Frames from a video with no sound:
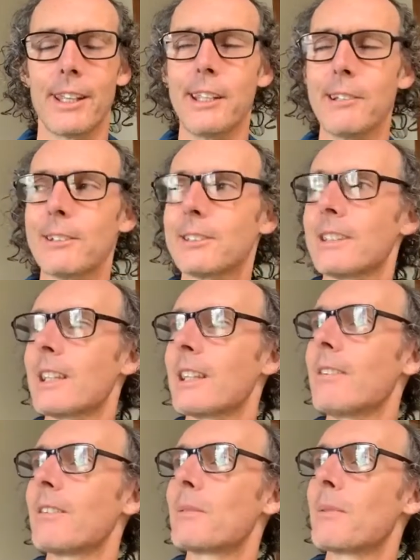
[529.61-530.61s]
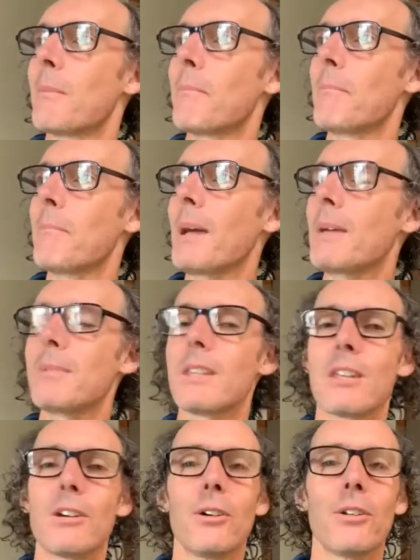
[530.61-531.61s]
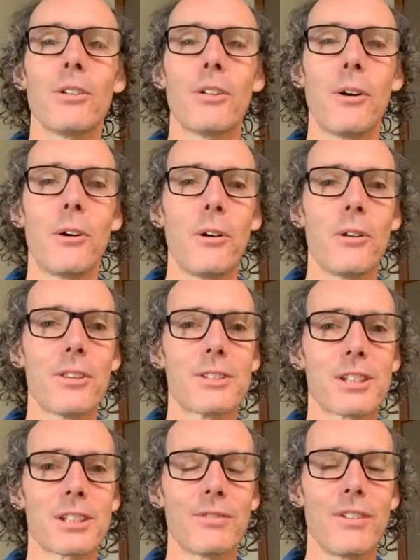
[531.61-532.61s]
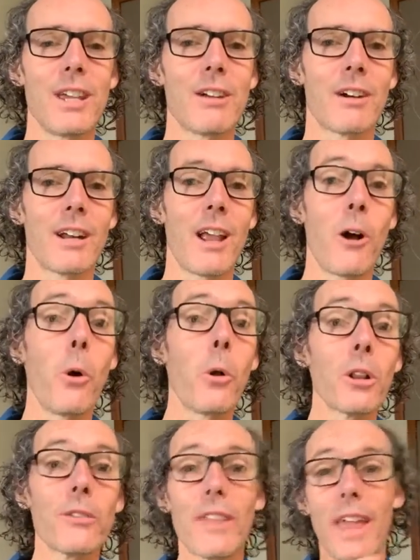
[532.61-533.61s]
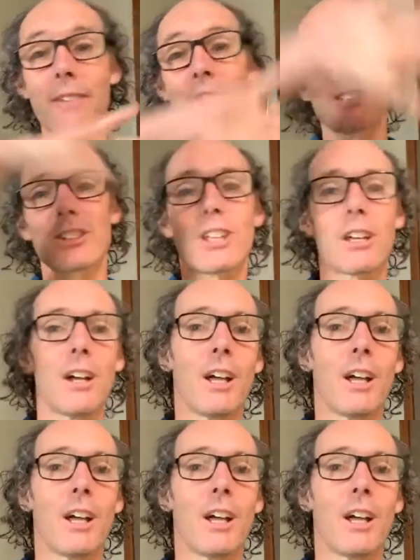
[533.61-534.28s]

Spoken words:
interesting theory that maybe the Earth is a sphere and all of the heavens is